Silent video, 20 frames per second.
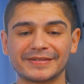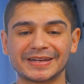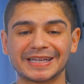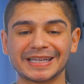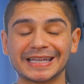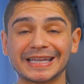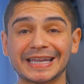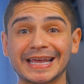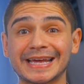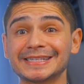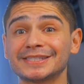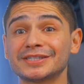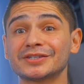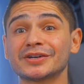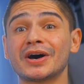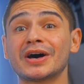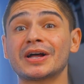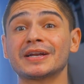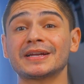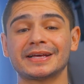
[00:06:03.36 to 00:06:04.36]

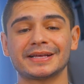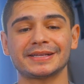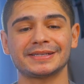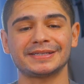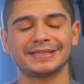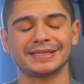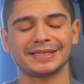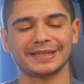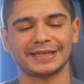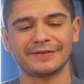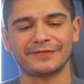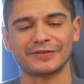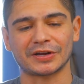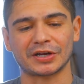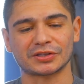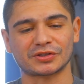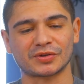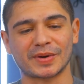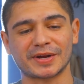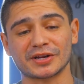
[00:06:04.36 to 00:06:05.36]
Glaceon and
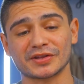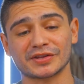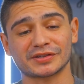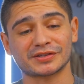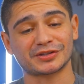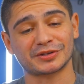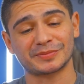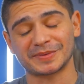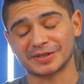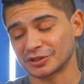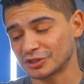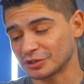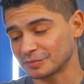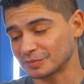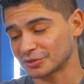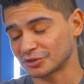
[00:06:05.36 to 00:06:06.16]
Leafeon. So I know this is gonna be a super